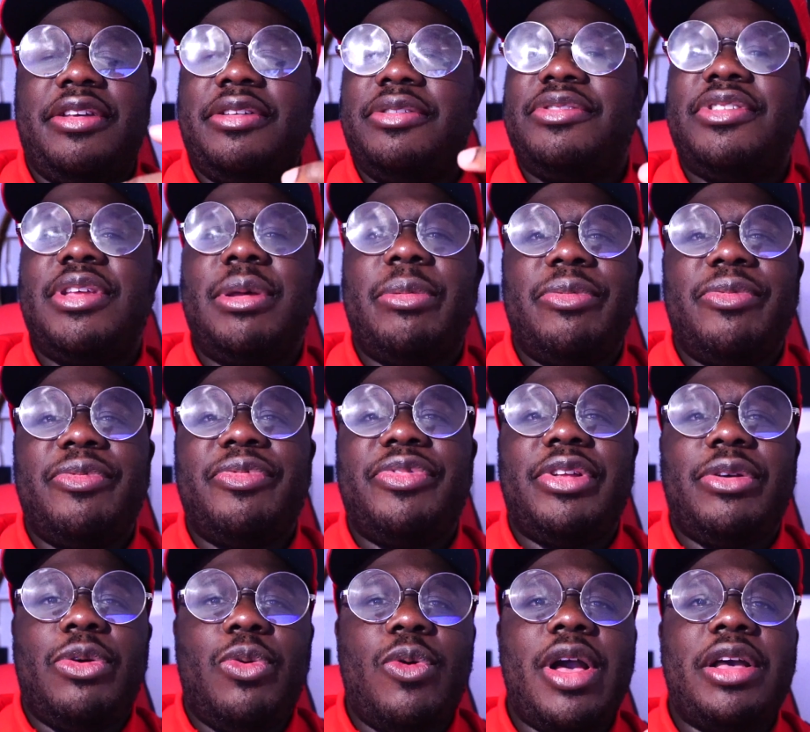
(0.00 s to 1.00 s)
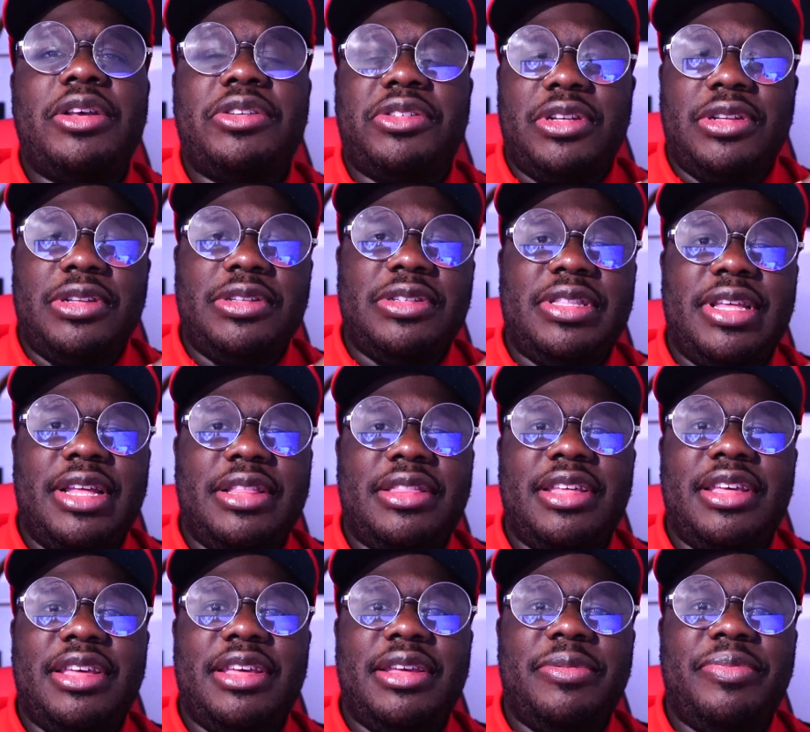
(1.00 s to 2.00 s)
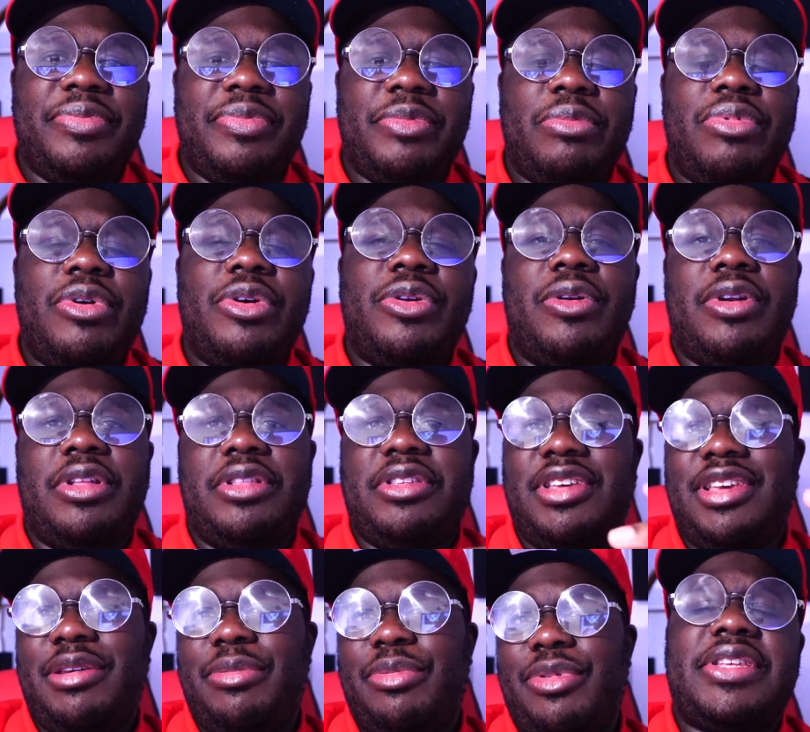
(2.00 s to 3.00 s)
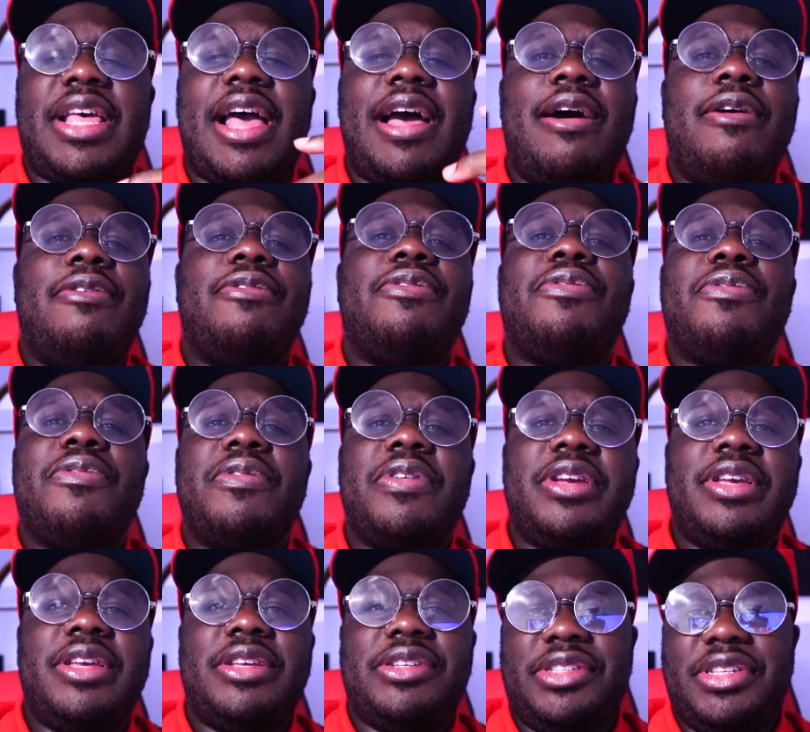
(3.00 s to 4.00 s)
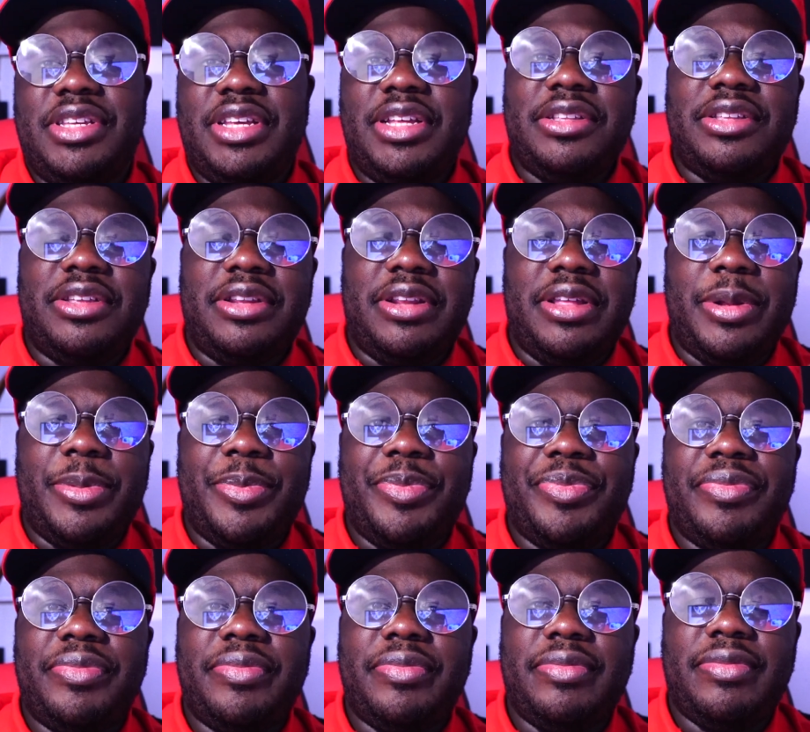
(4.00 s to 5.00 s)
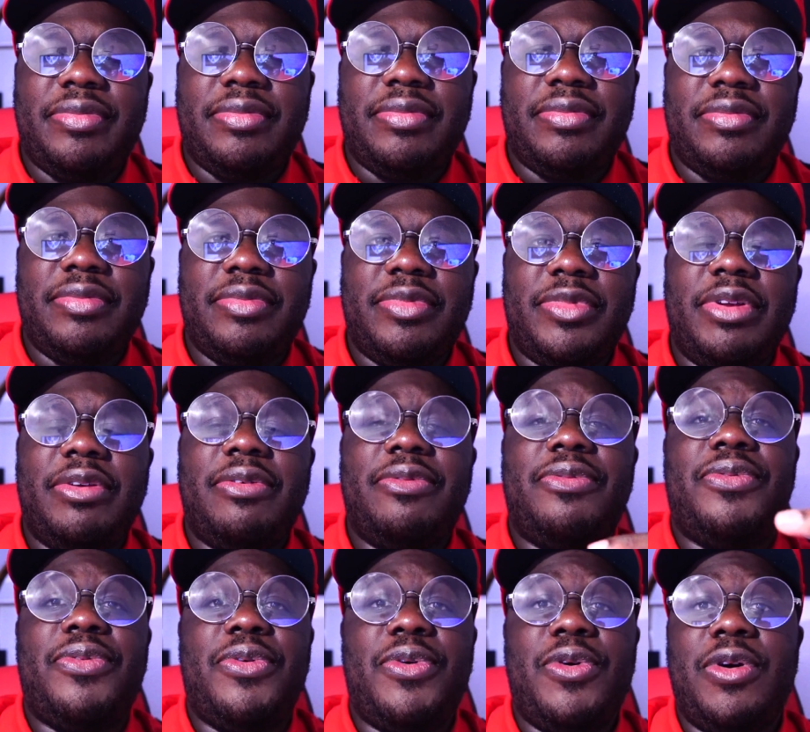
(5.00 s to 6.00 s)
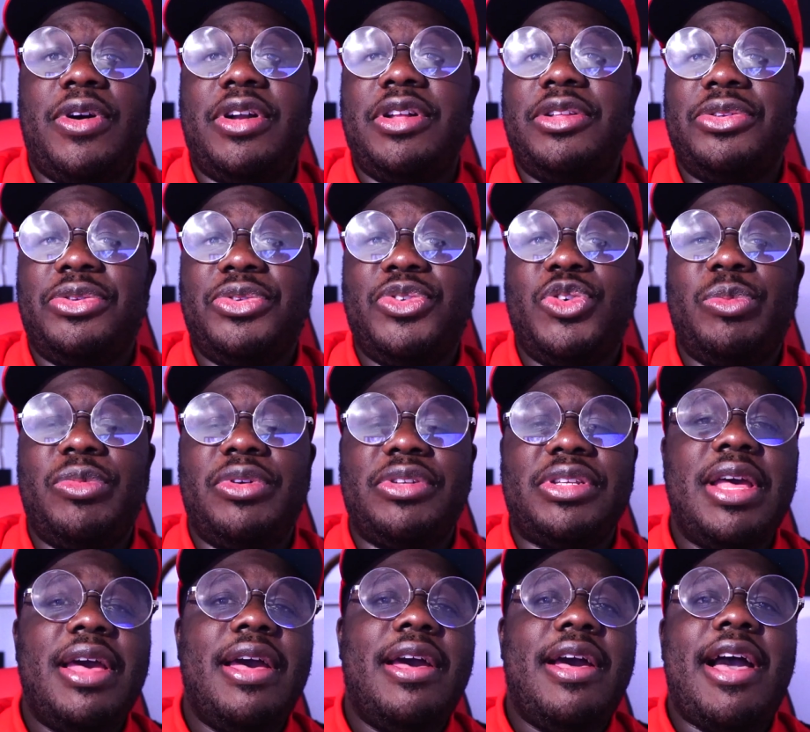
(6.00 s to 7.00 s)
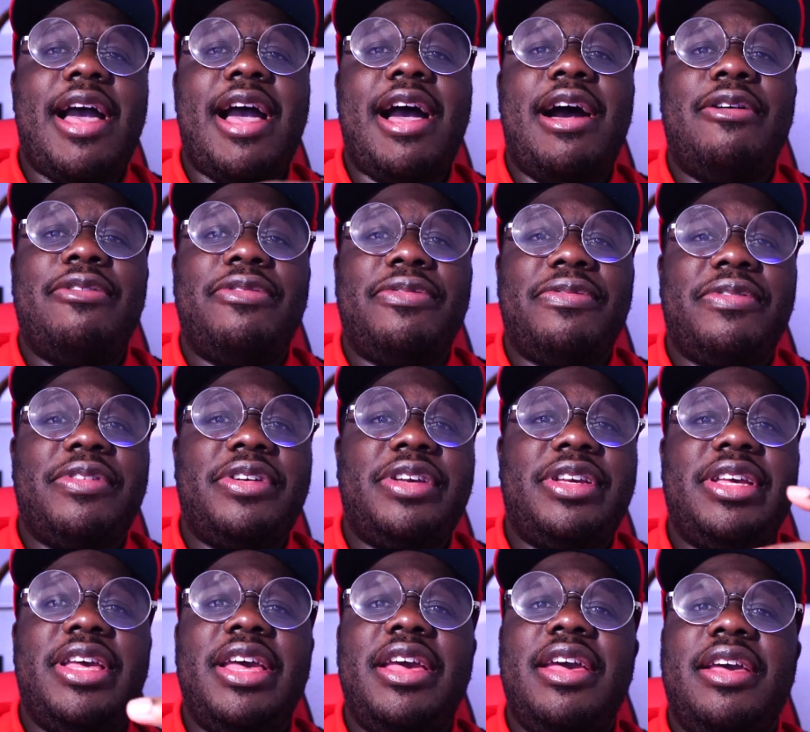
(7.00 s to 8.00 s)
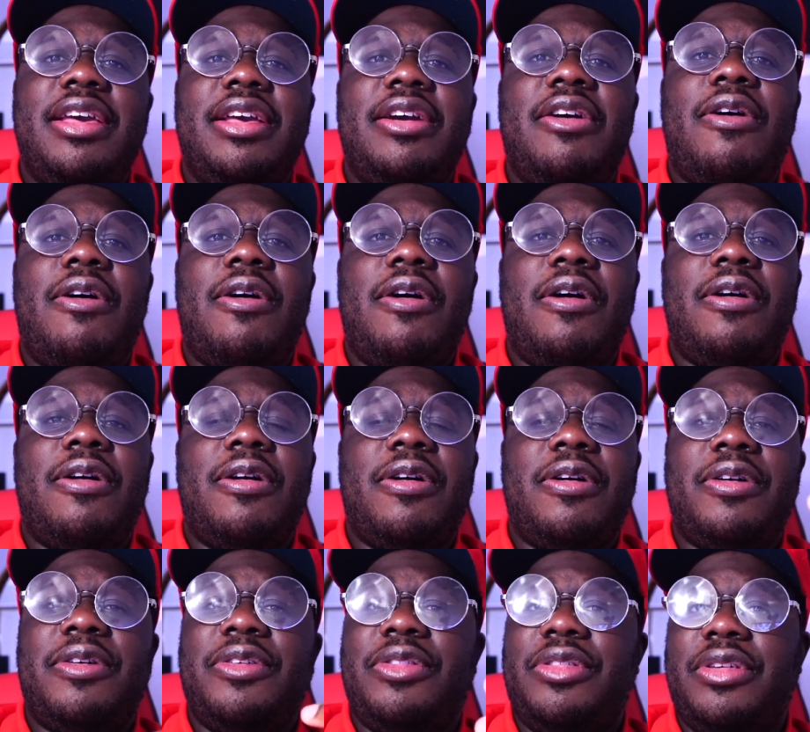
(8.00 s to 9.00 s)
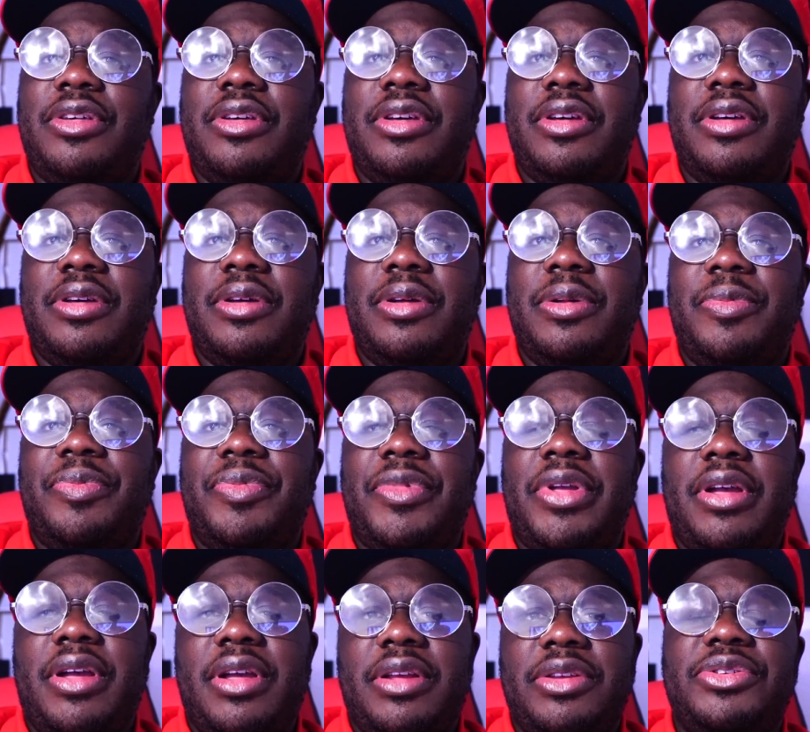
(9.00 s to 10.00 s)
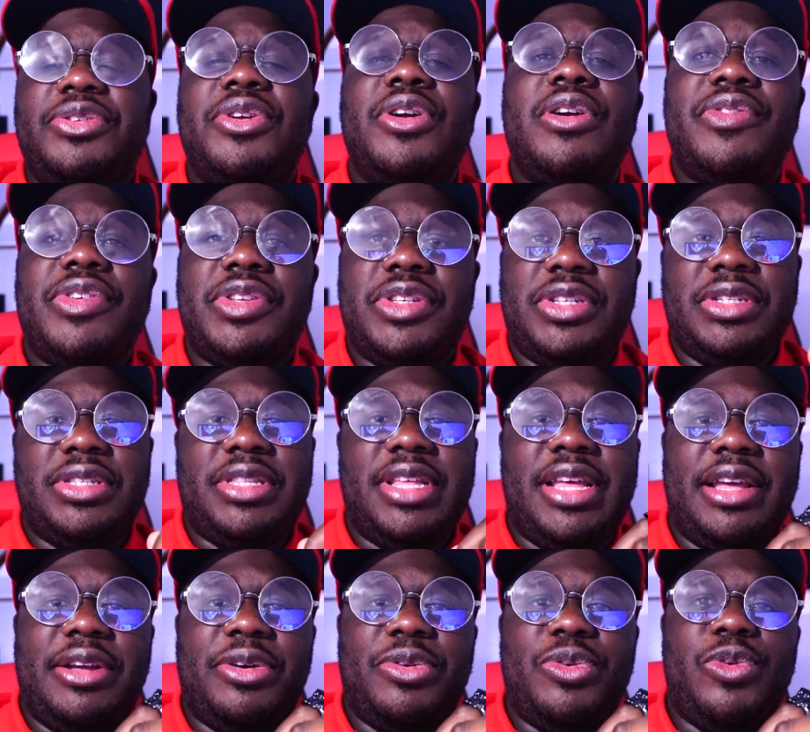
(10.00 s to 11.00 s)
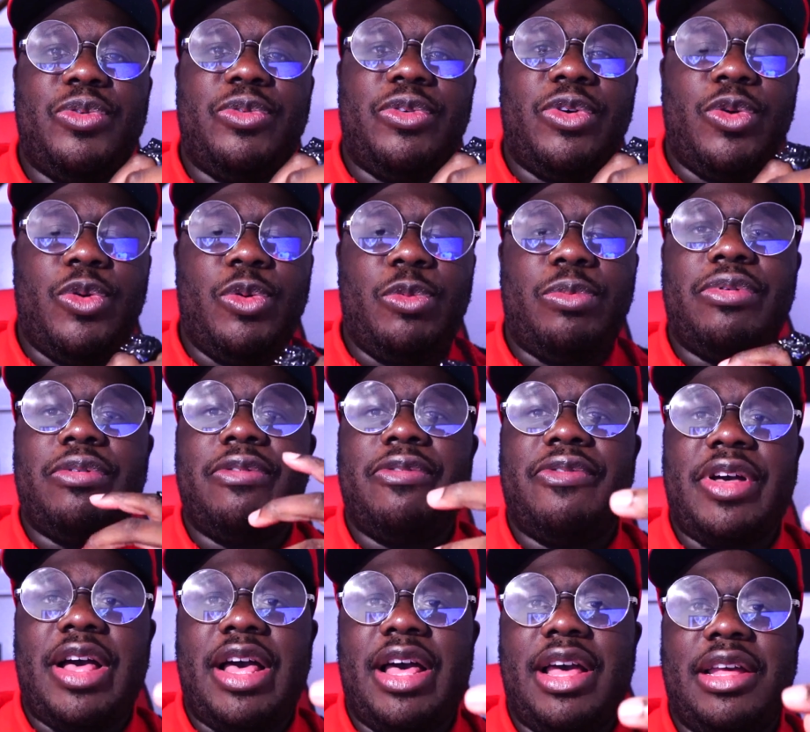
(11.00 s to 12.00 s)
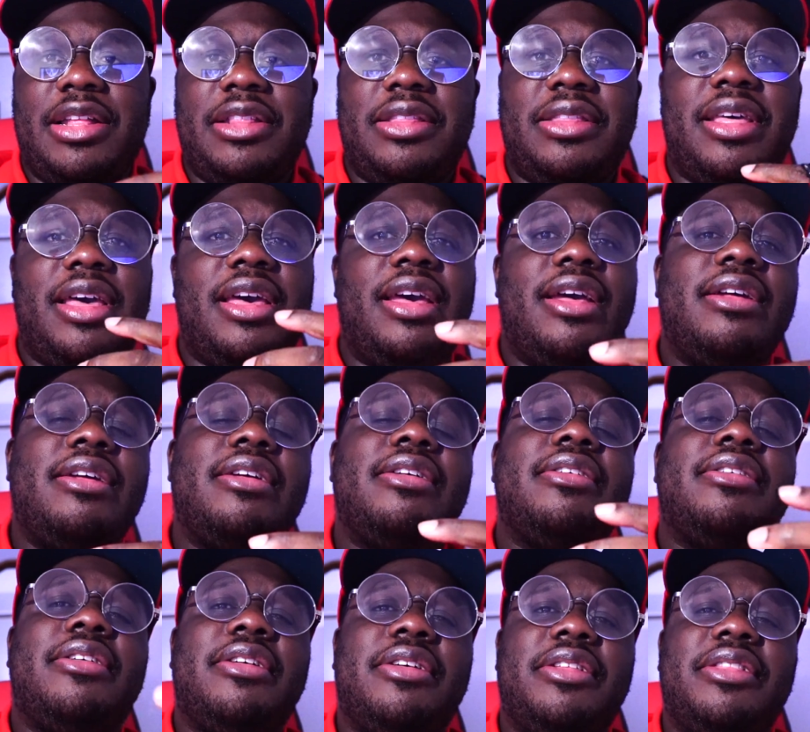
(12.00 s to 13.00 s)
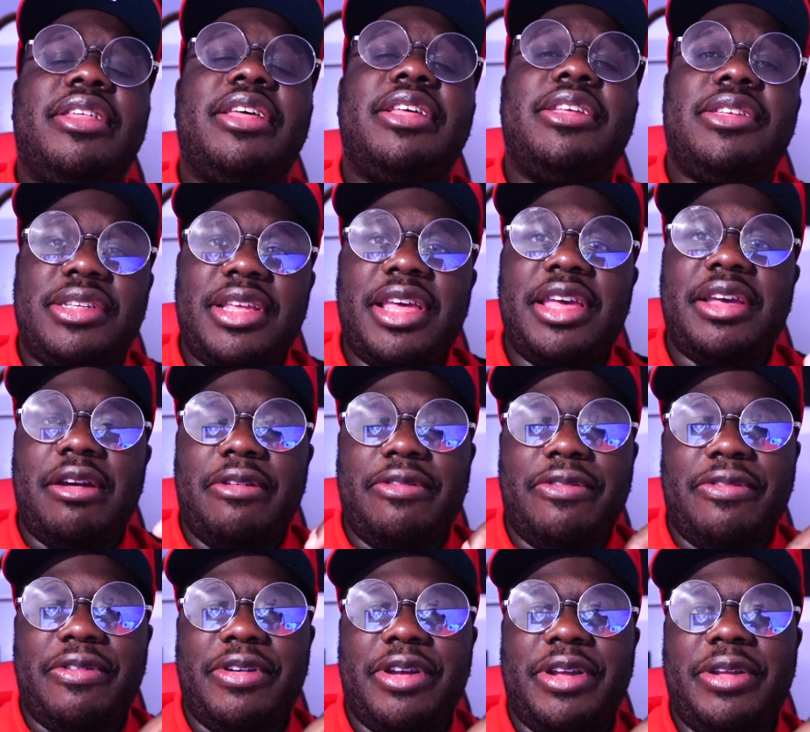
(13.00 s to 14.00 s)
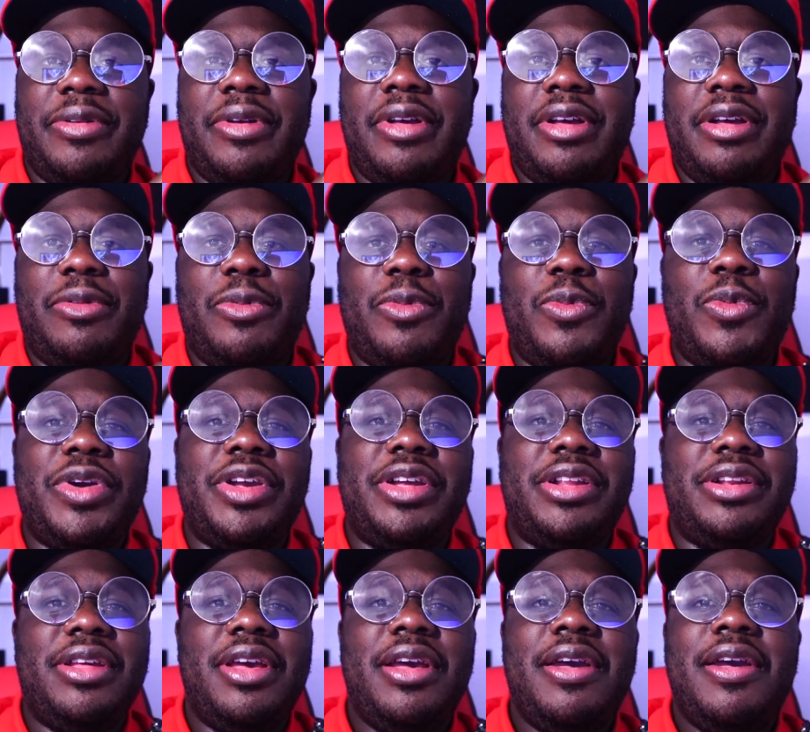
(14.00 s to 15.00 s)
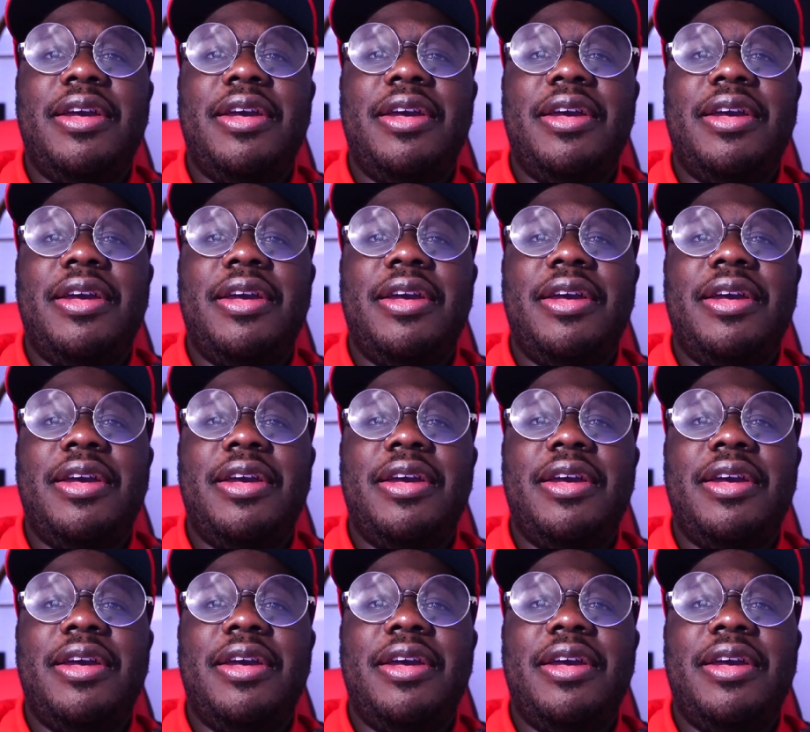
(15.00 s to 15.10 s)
some questions that they put on the table is: how free is the internet for consumers? How free are the services that Google provide that they say are free when